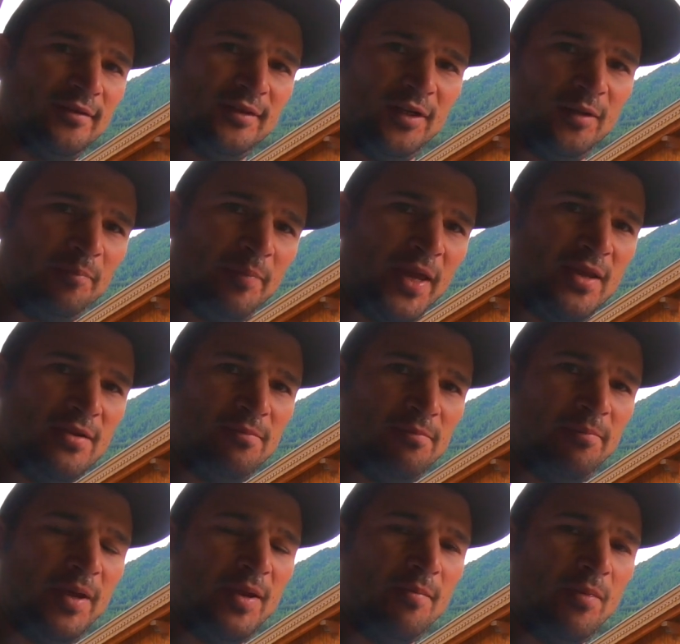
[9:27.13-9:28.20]
little pin
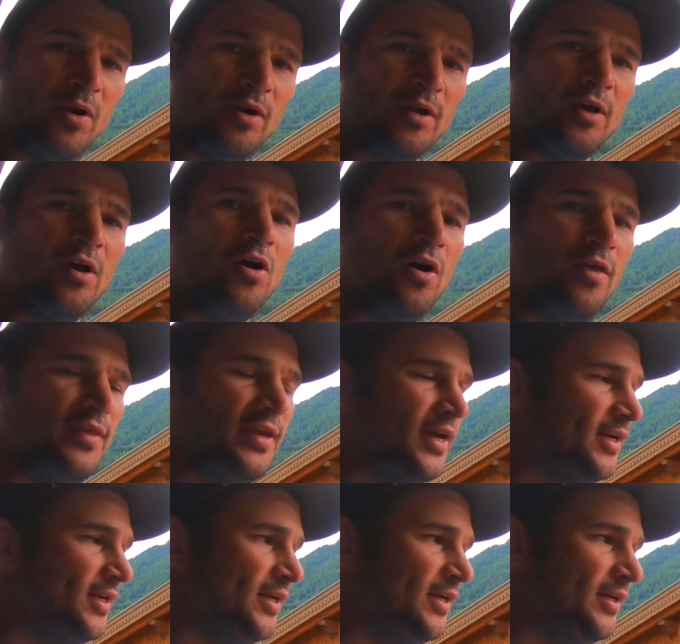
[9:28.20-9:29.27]
mark on the
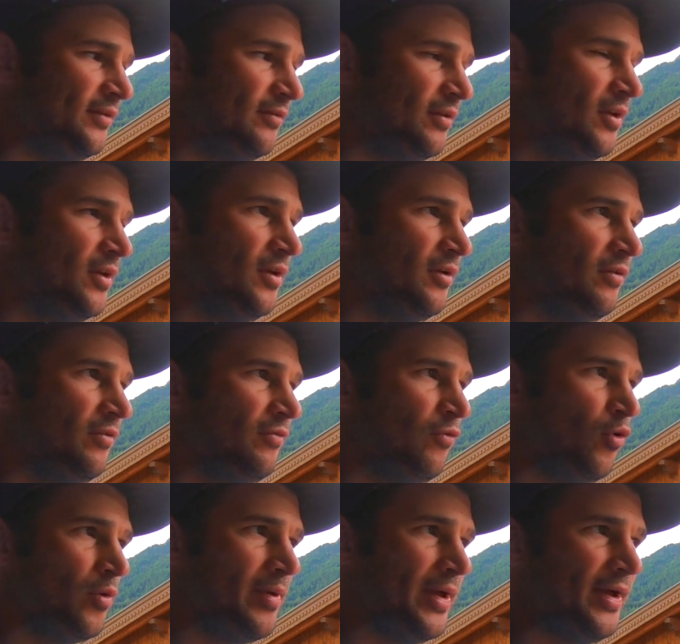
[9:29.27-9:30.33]
editing
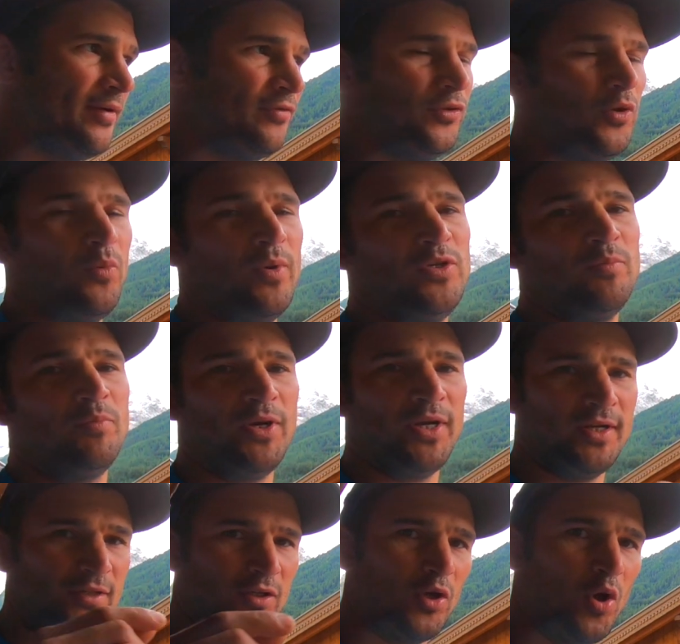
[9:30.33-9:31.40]
format, so when you bring
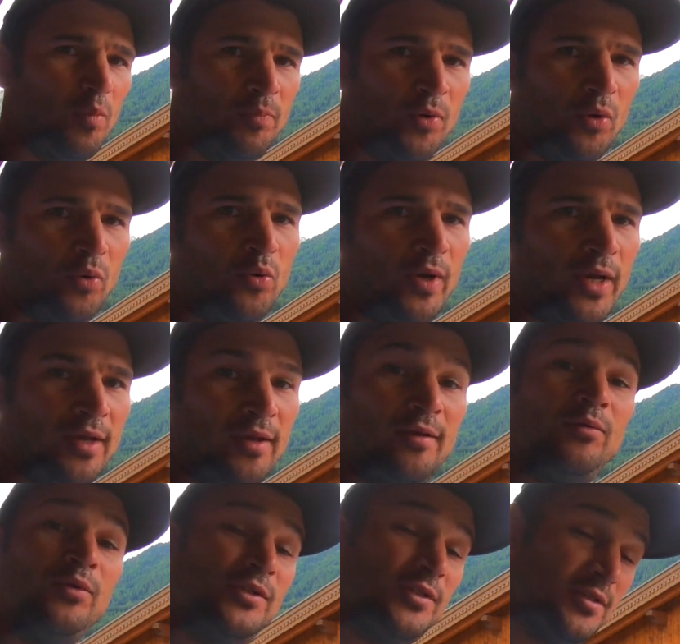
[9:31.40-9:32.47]
it to GoPro Quick,
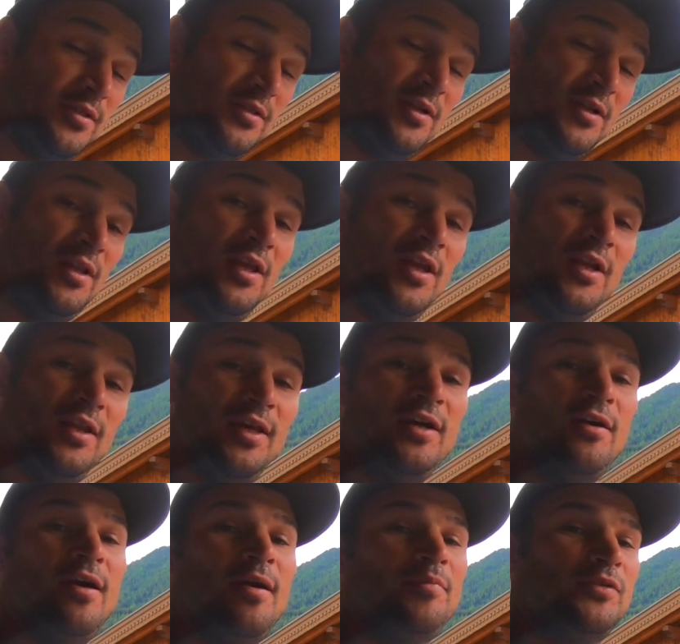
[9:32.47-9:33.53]
which is in a
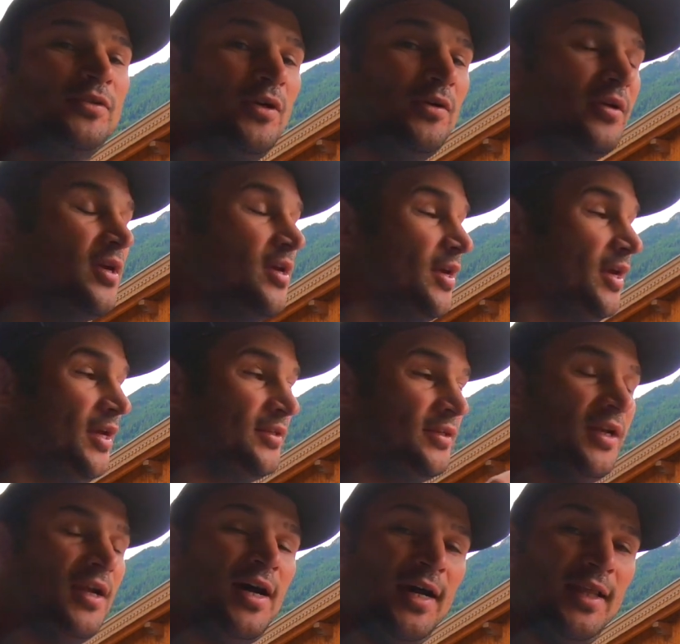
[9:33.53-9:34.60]
later episode, it's
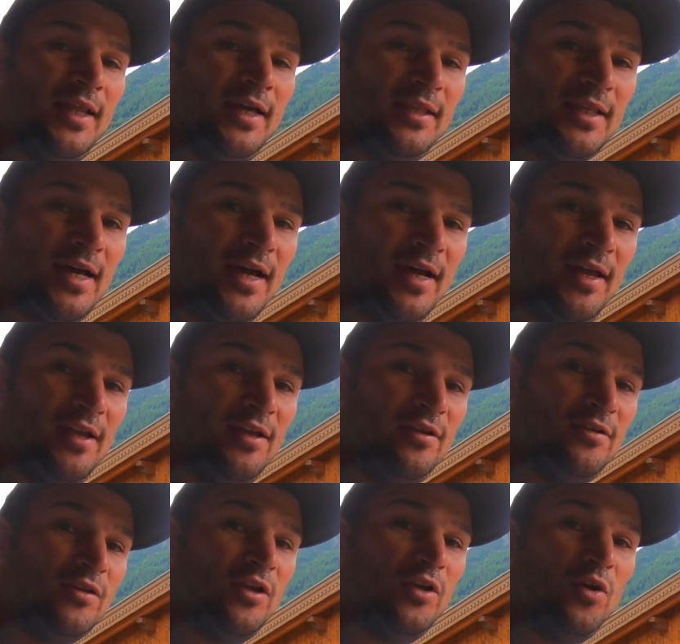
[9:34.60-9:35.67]
going to highlight that, and
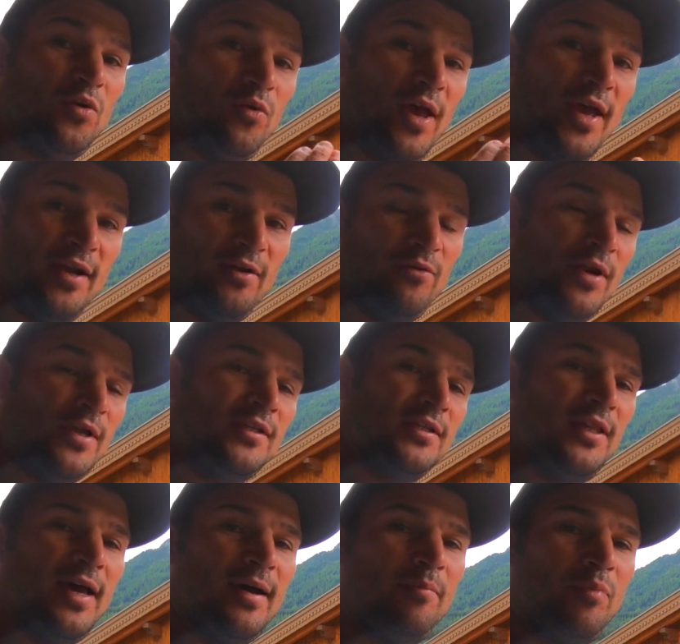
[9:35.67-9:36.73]
it's going to go edit right
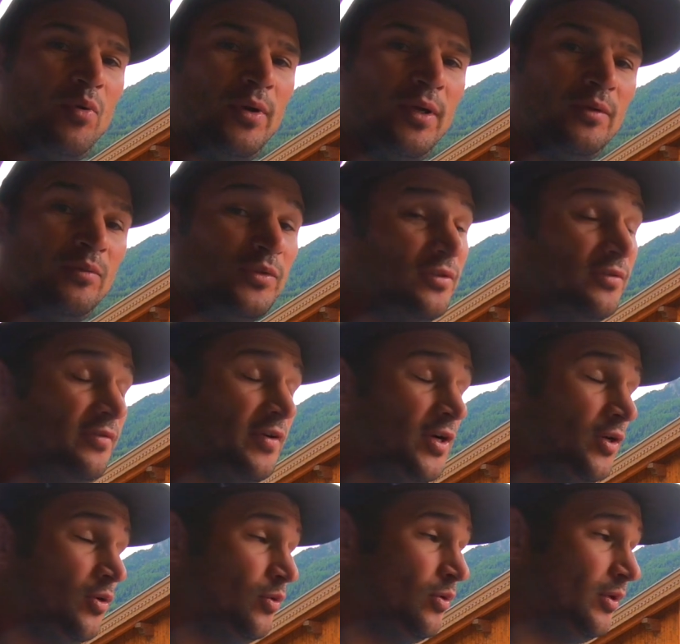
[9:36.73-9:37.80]
to that point, which is very
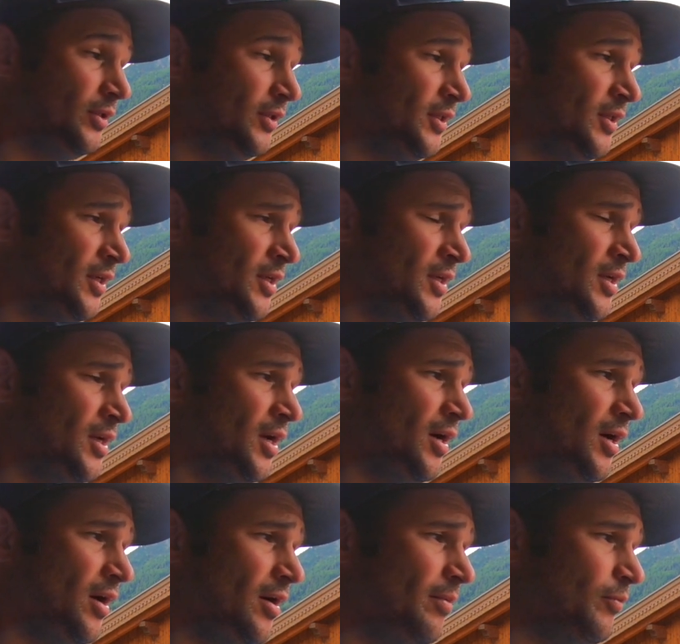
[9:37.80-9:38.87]
cool.
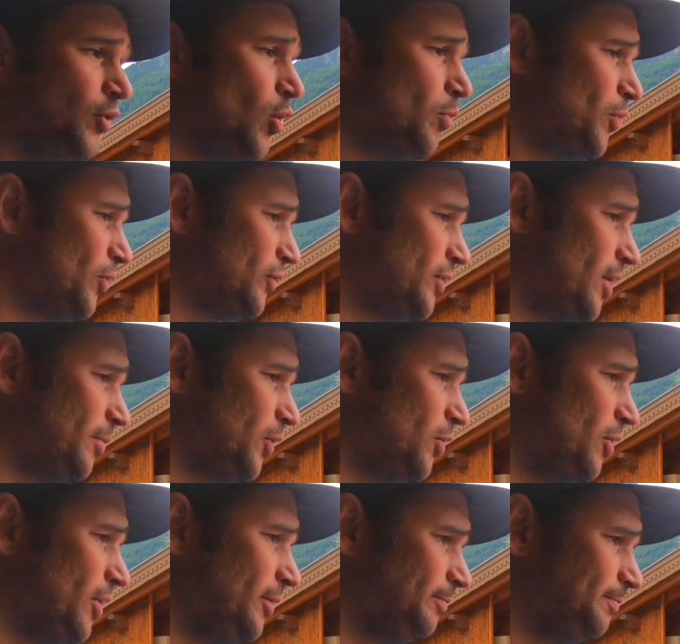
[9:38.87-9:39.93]
GoPro stop
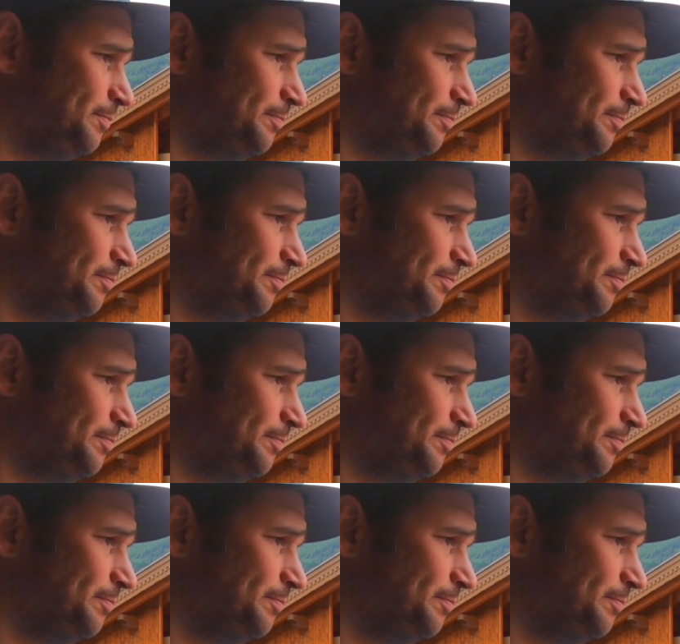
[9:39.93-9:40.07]
recording.